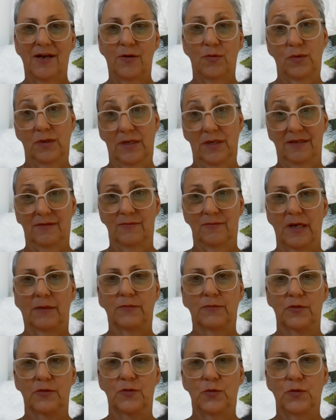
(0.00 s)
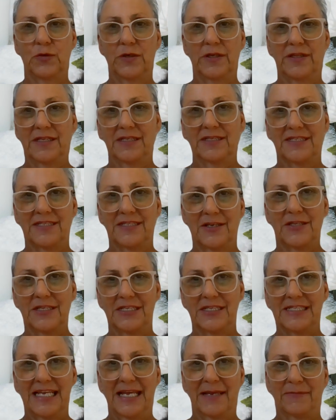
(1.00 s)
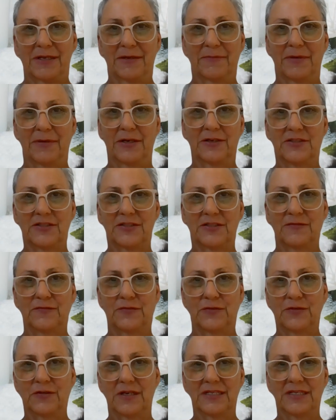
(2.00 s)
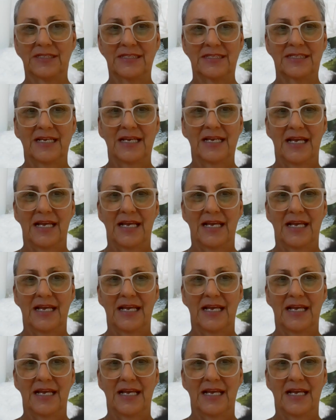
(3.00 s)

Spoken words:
Well, I'm recording this so that Sam can post it for us,